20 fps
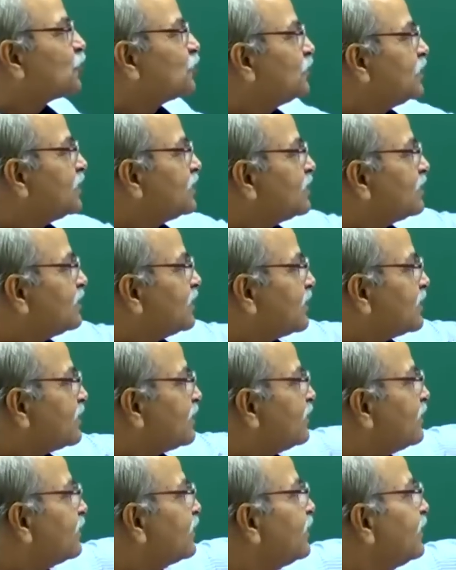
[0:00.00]
should be
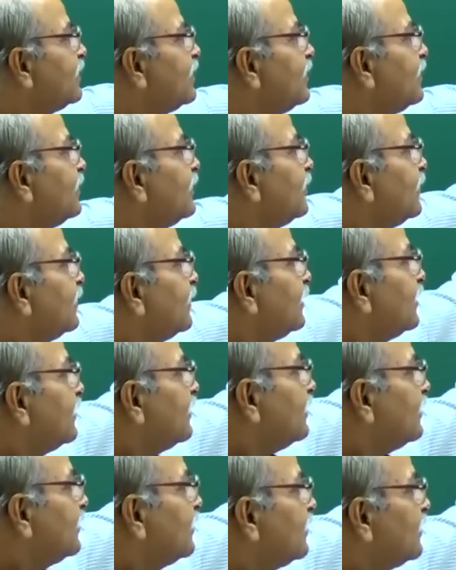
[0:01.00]
stationary
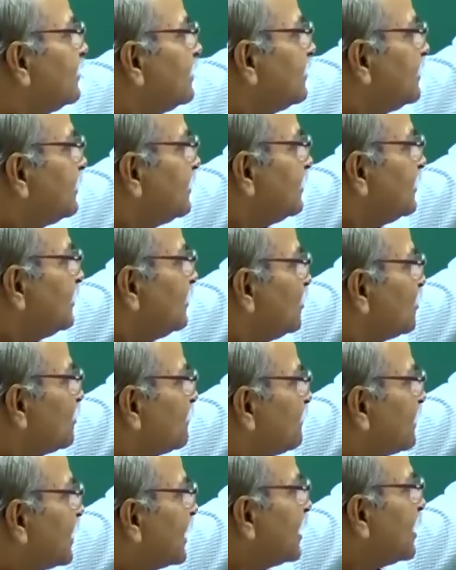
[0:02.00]
in
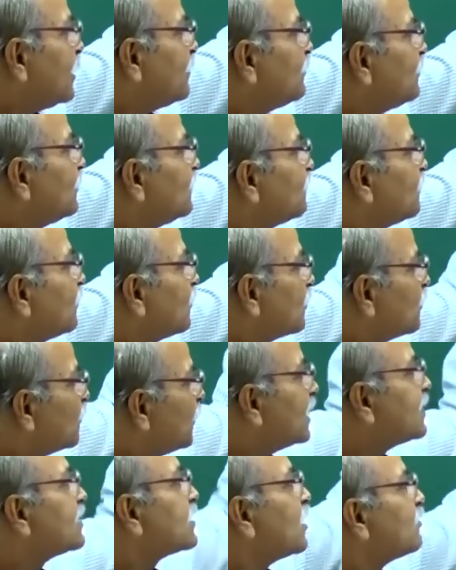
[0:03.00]
your frame for
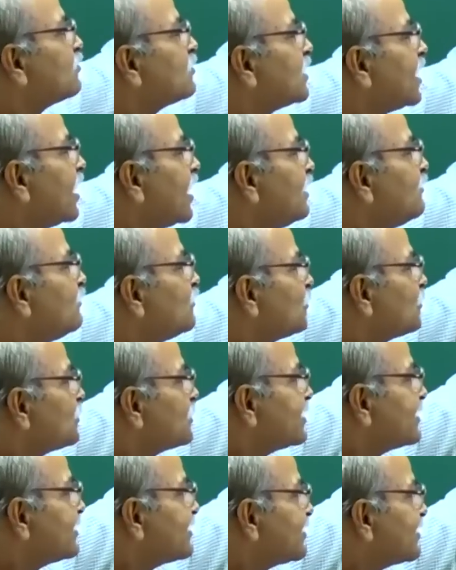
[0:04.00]
quite some time.
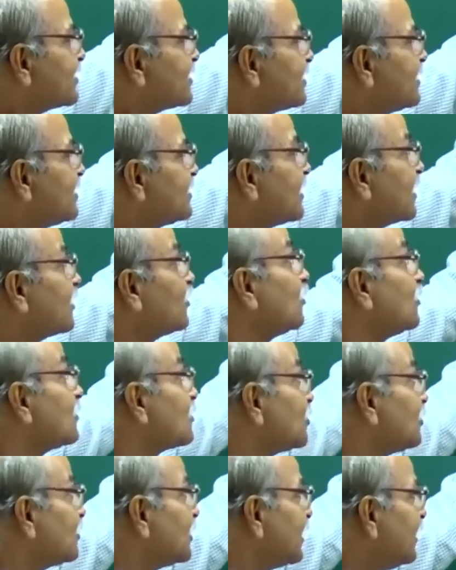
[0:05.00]
Those restrictions are
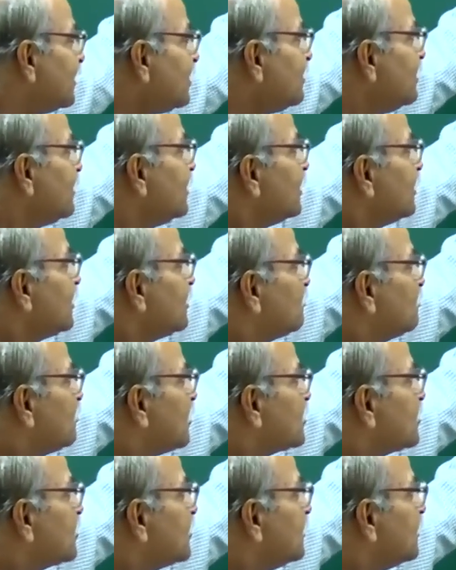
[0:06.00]
also there,
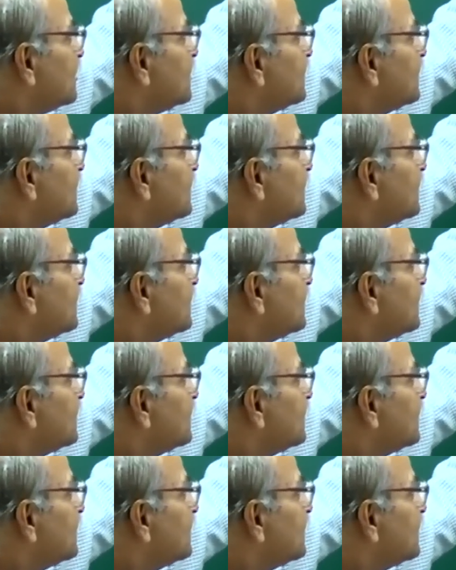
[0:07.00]
but